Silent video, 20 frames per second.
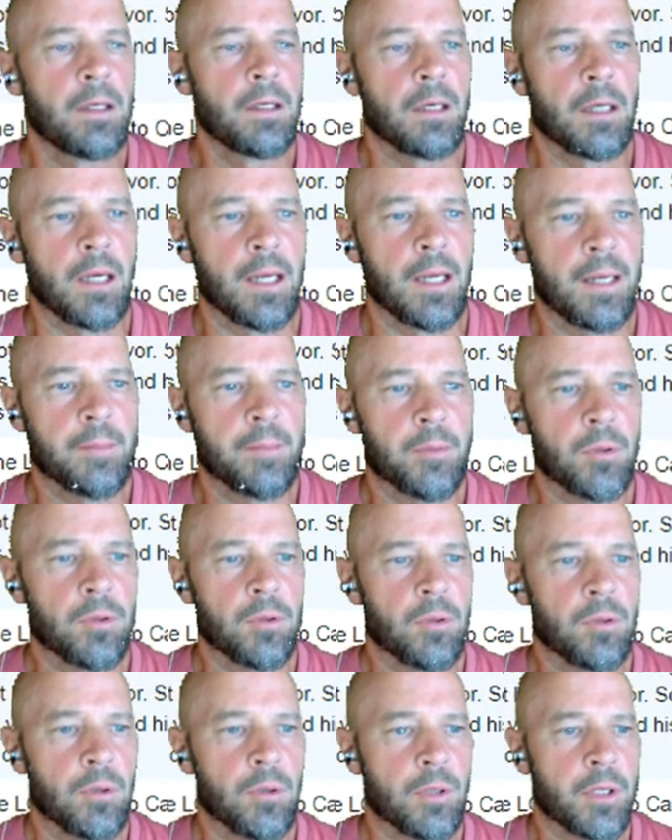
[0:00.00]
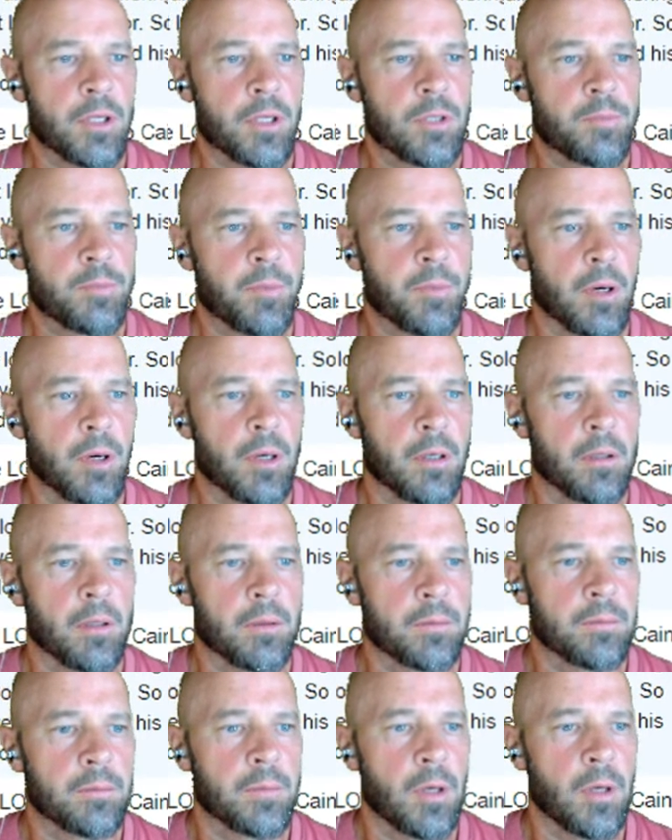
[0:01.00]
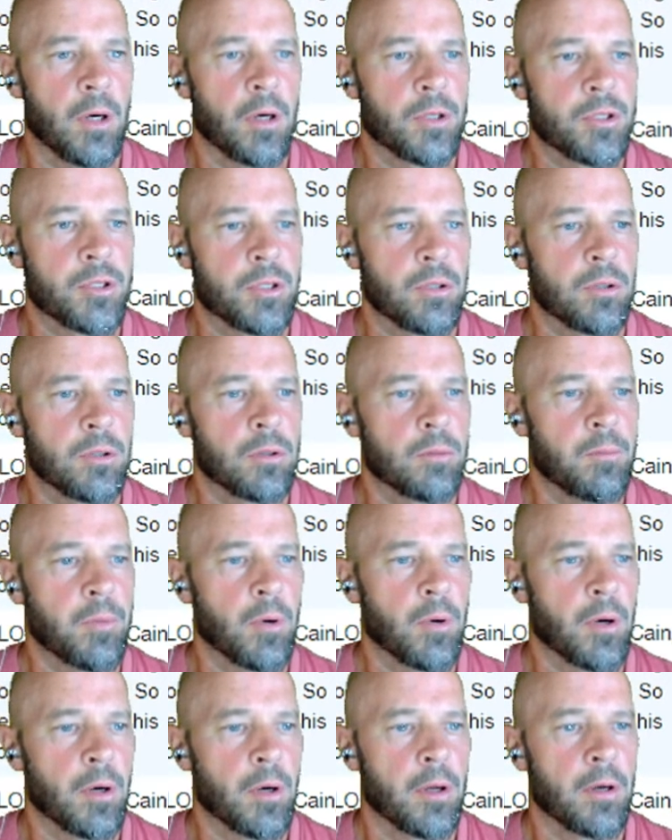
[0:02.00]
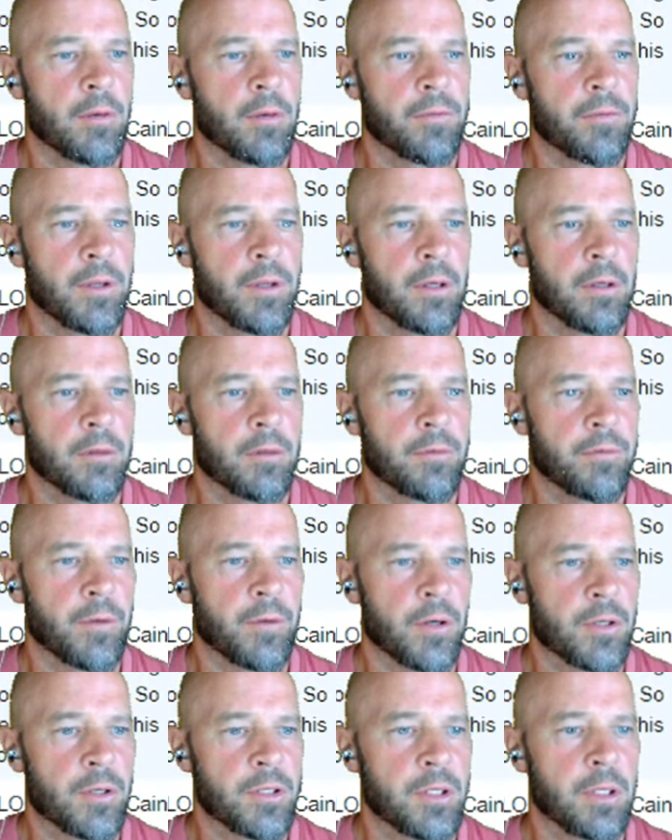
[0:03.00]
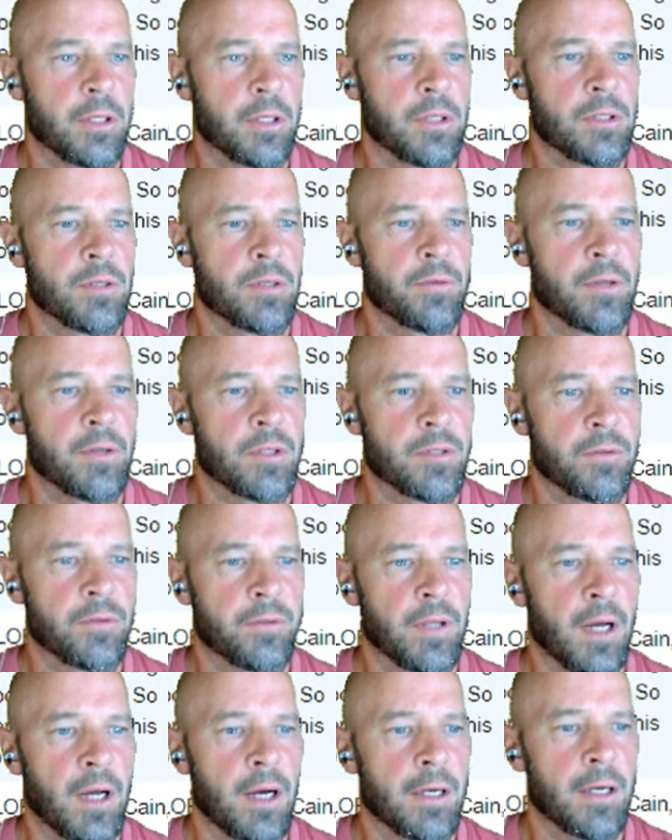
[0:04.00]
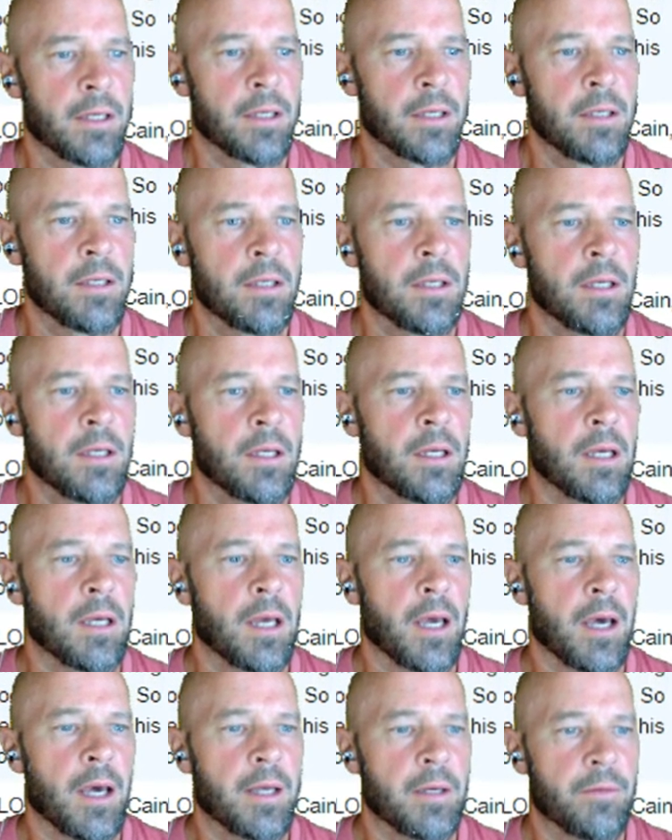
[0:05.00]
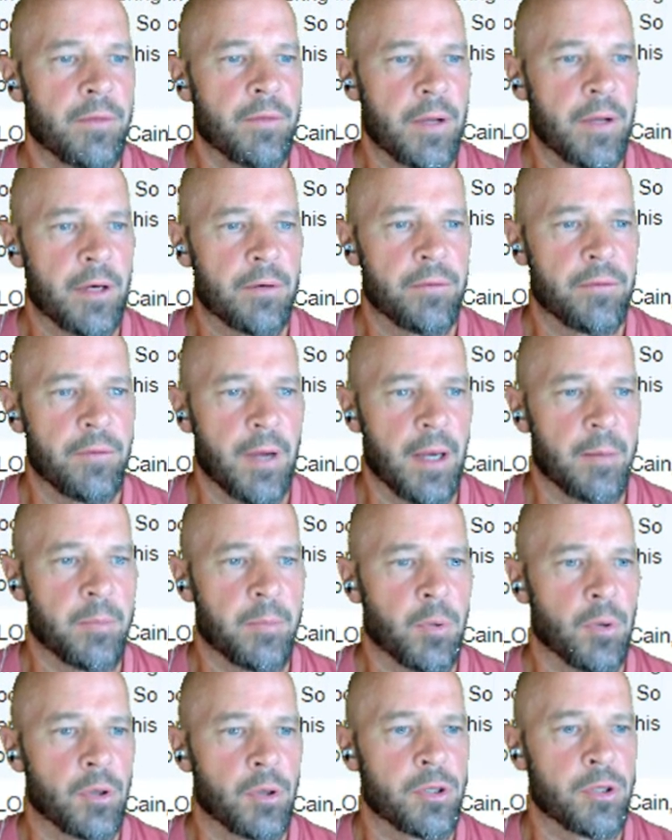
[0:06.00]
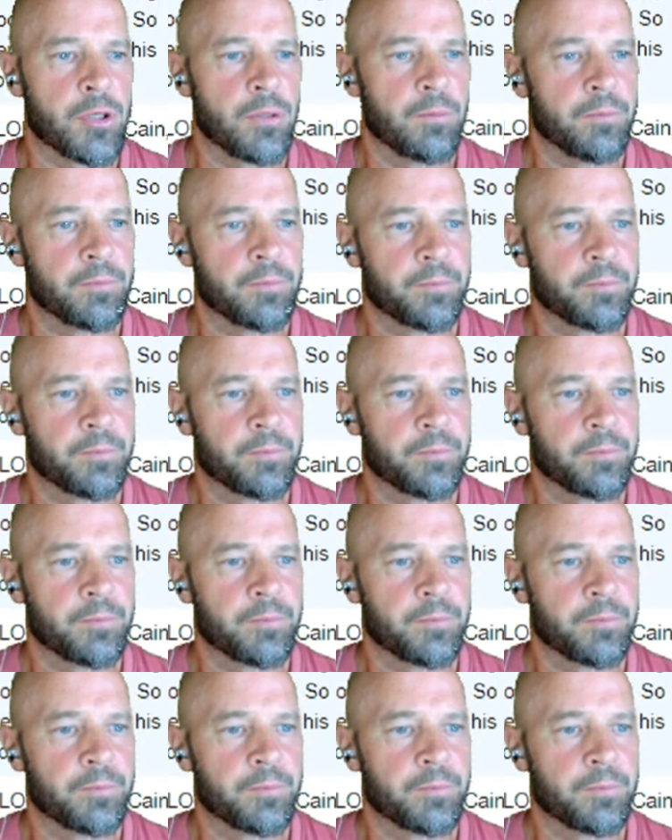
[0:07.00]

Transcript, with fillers: Abel, on his part, also brought off the firstlings of his flock and of their fat portion.